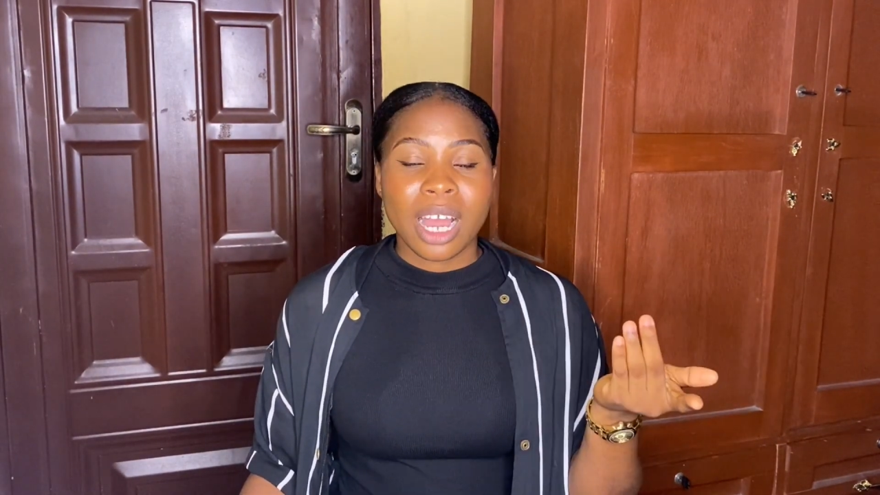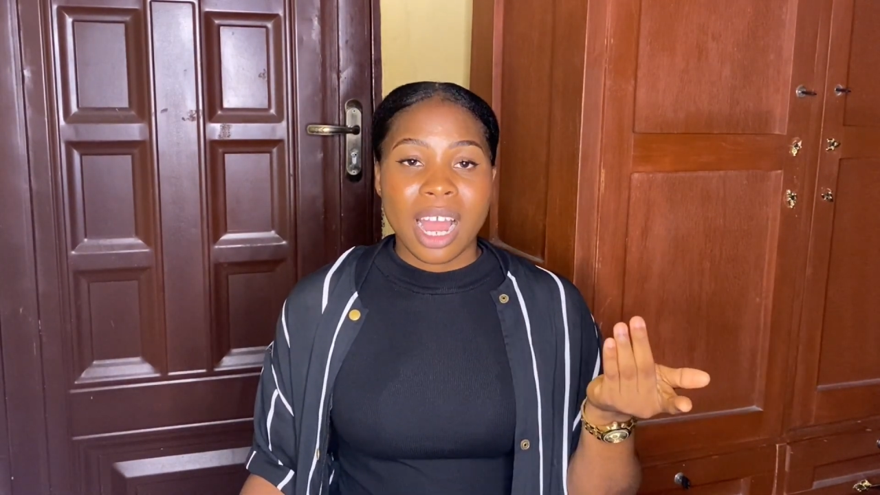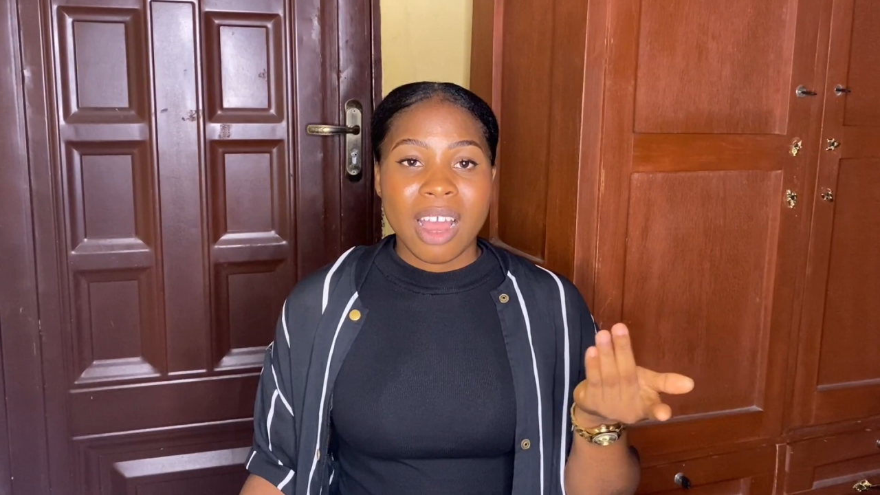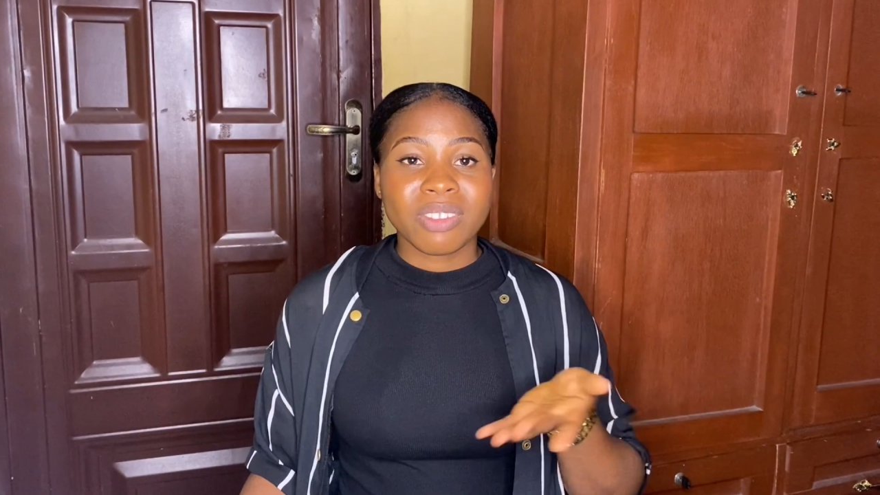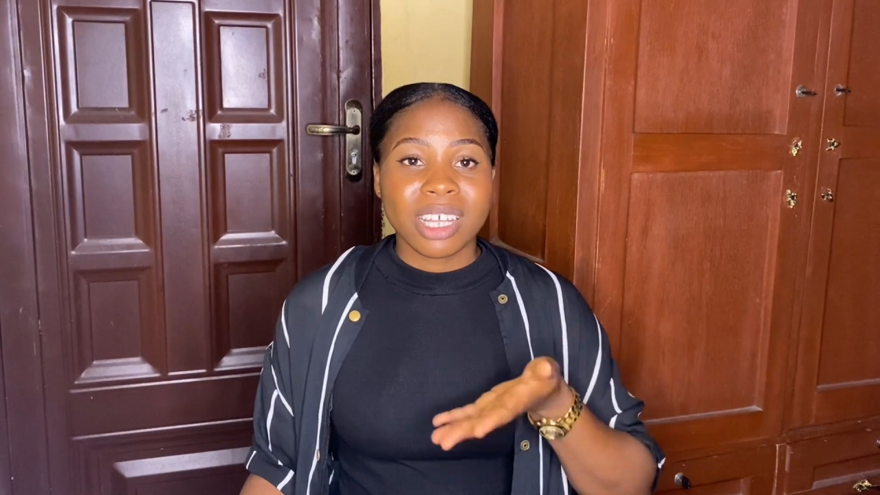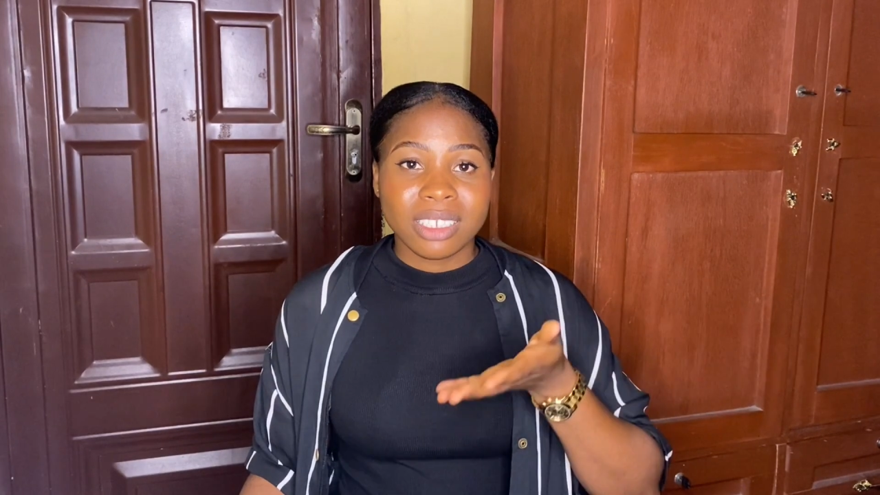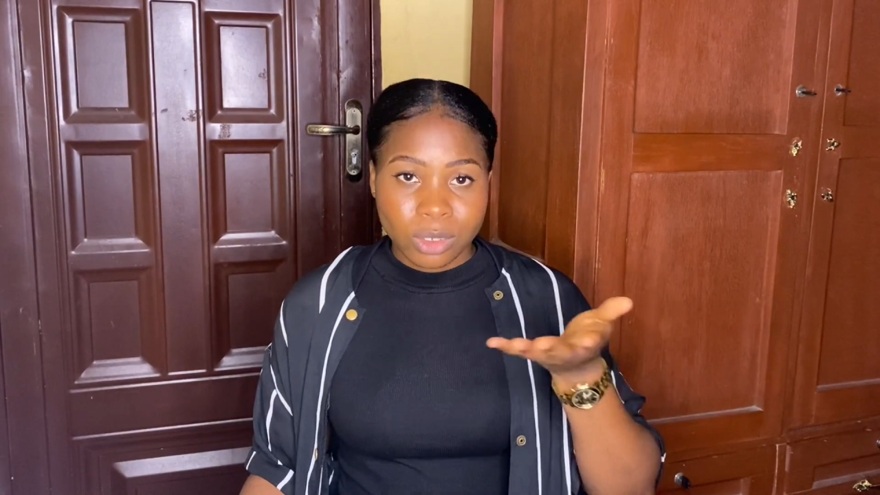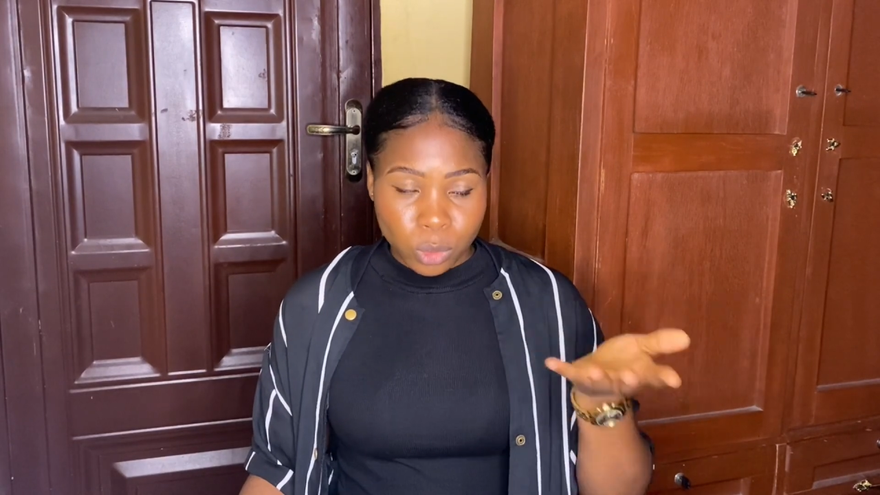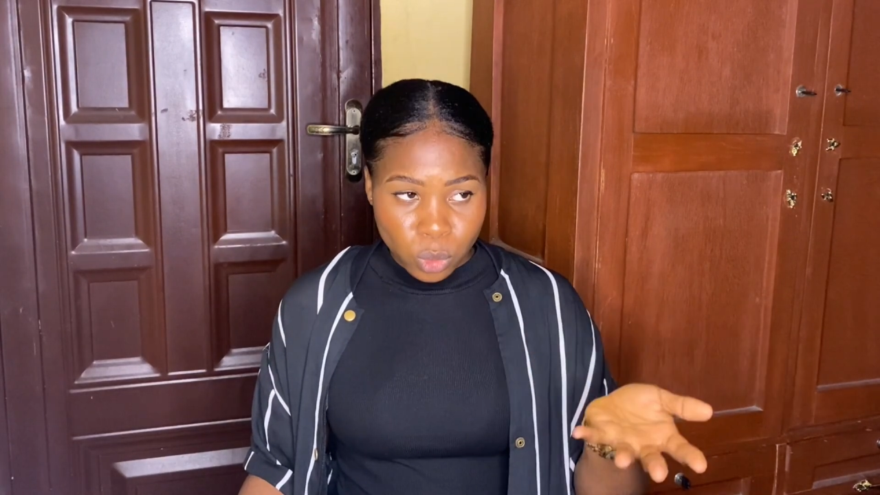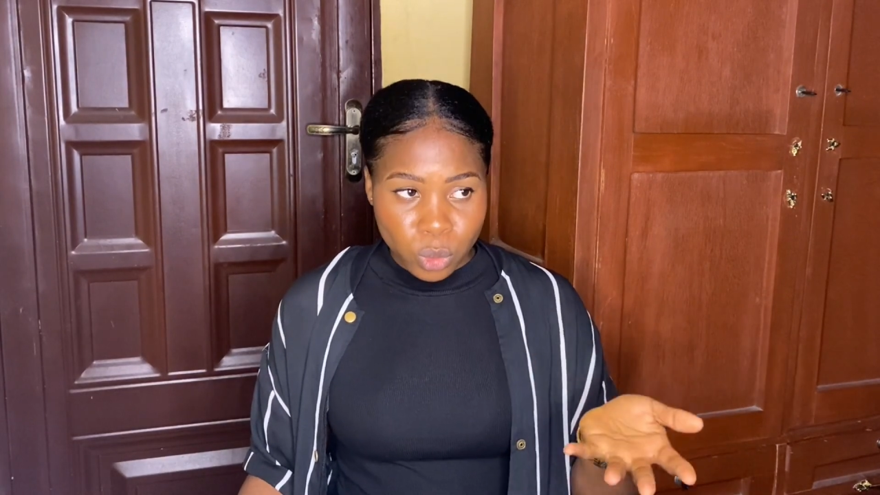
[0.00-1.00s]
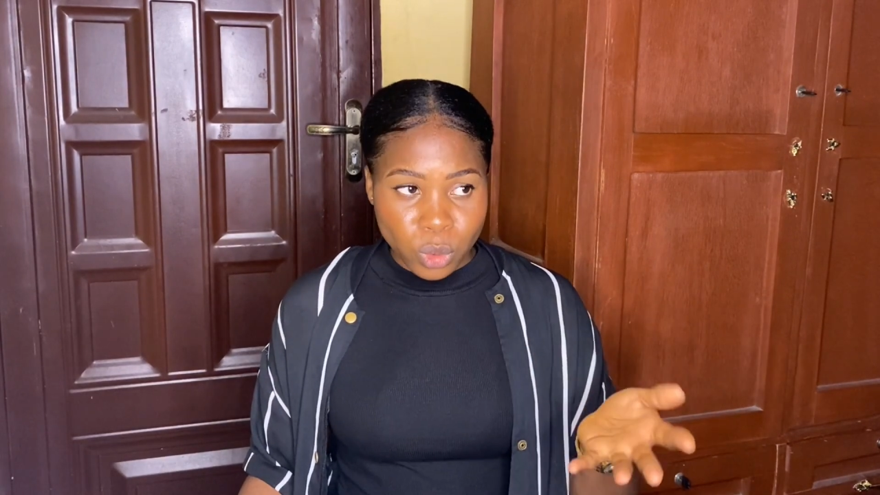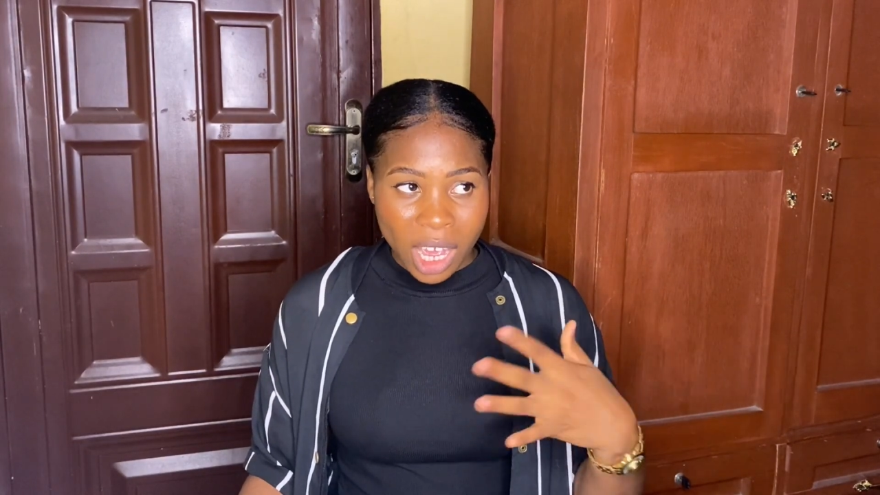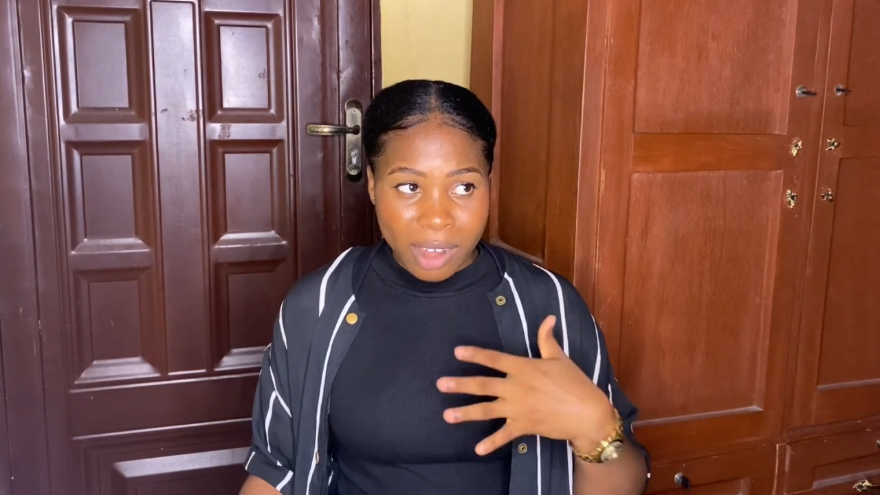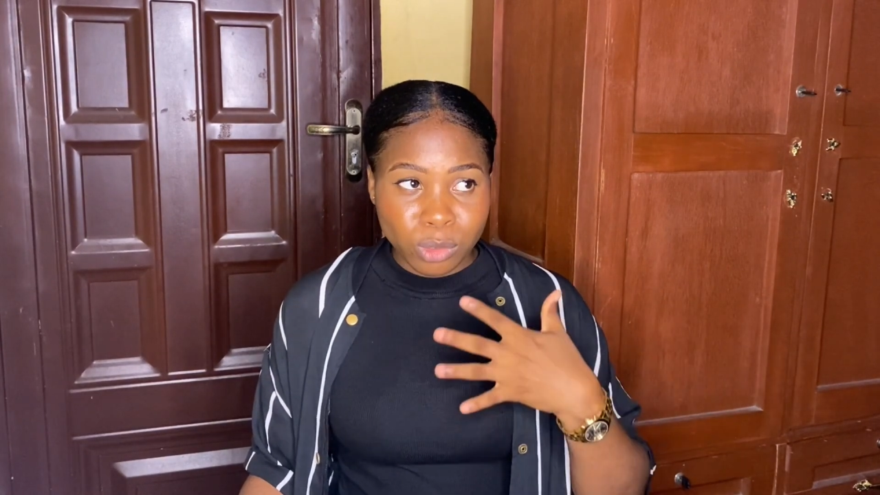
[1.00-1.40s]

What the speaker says: After the school, you have